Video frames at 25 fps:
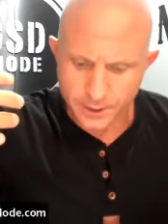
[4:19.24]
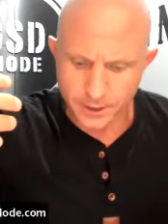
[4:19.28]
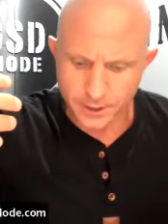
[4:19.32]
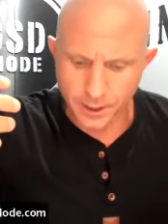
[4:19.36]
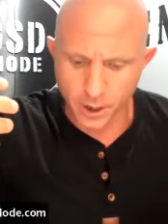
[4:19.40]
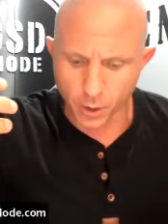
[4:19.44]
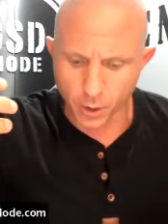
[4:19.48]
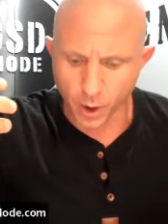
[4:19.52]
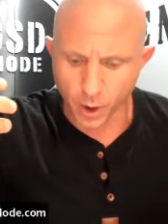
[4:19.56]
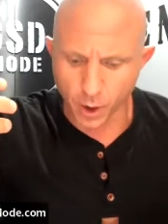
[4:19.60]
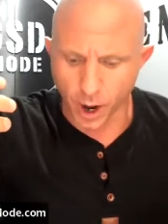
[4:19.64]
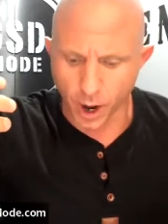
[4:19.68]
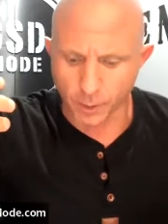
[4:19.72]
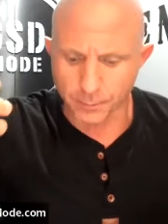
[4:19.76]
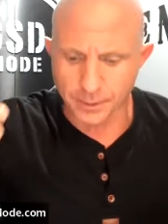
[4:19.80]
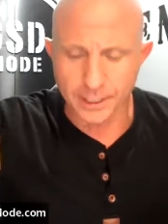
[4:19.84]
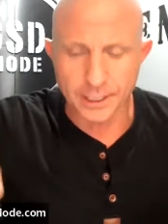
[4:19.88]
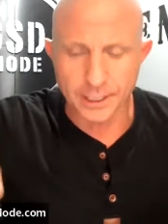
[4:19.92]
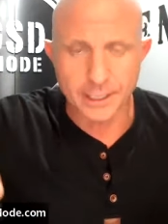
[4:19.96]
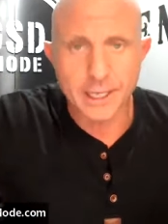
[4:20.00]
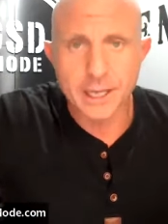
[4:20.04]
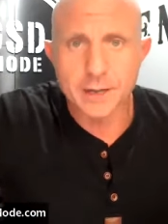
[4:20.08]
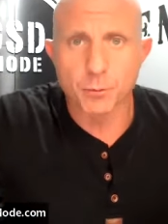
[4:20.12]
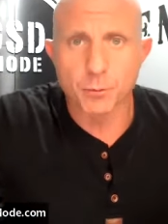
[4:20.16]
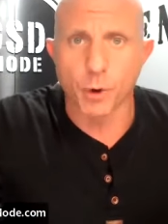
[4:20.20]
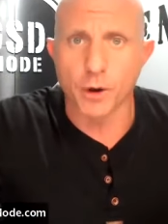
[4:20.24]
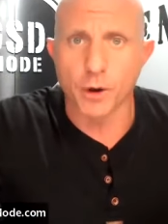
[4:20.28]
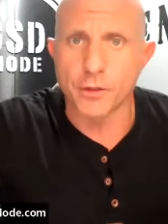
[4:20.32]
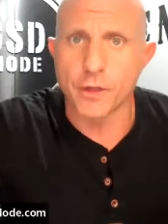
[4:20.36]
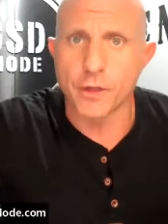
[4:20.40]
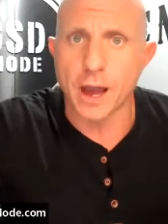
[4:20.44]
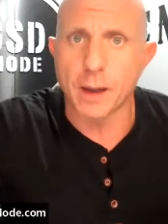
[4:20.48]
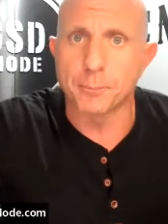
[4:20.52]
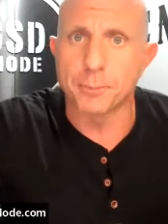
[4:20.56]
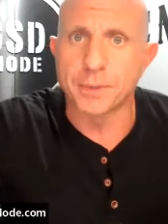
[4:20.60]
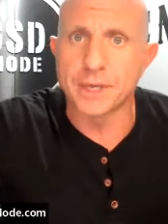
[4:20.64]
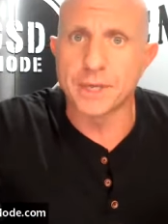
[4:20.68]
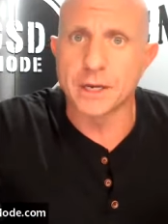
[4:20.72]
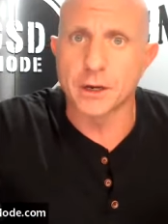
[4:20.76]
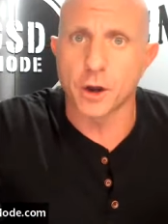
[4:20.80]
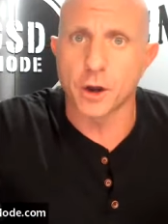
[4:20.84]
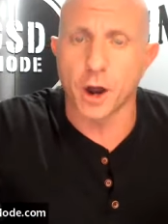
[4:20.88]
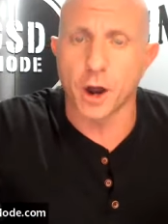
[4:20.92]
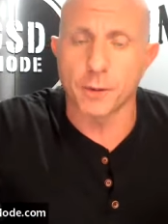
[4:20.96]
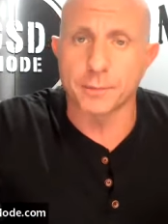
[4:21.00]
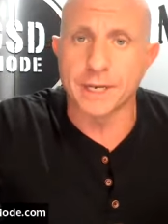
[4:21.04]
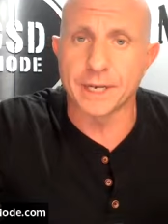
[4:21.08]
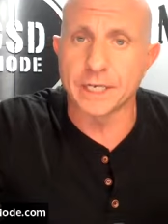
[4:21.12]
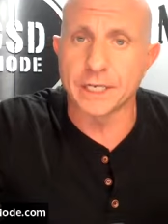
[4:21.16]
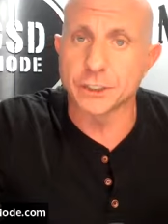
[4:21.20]
you know, um, and again, whether that be a
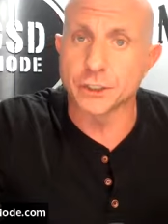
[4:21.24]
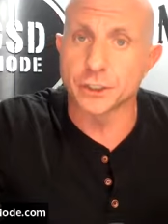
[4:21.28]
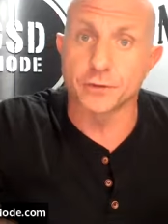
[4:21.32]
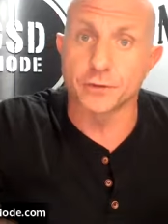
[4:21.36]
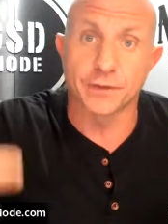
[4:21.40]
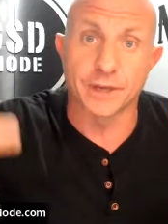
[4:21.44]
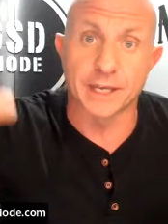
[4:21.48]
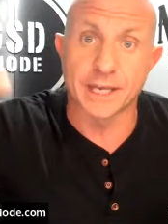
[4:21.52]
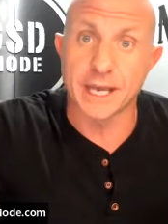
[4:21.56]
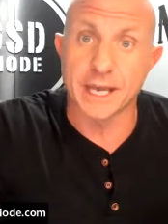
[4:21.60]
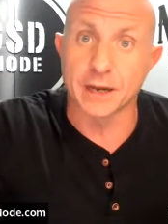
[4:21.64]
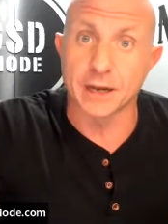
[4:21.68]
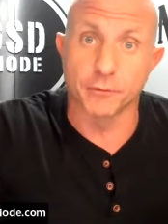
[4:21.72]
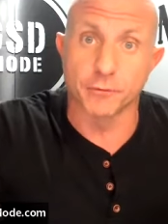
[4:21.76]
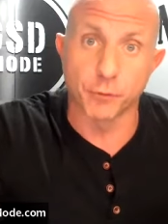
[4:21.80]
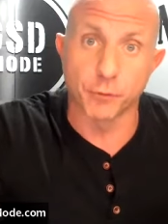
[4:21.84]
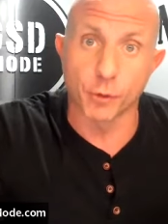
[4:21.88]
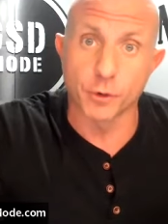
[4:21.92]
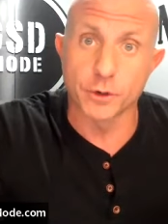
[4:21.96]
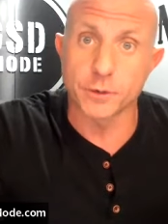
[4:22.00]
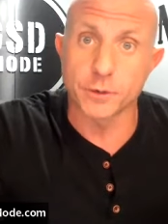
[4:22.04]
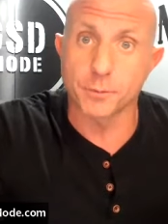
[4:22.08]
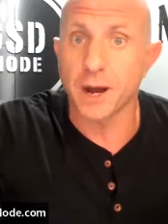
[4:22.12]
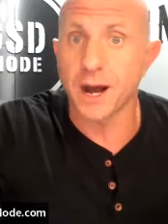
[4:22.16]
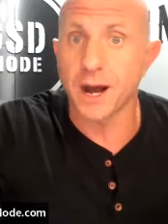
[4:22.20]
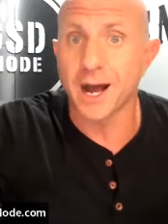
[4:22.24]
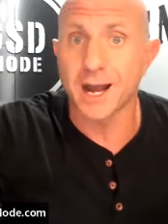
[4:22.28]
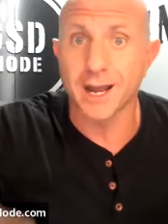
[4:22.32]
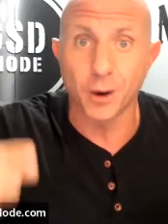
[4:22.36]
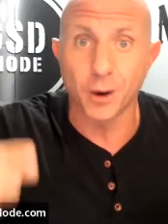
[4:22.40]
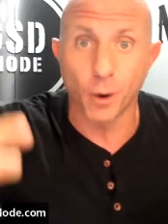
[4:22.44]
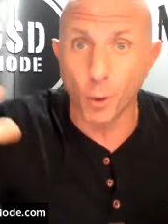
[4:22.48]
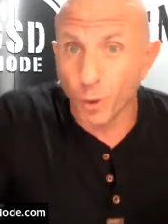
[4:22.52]
combination of they can't afford to buy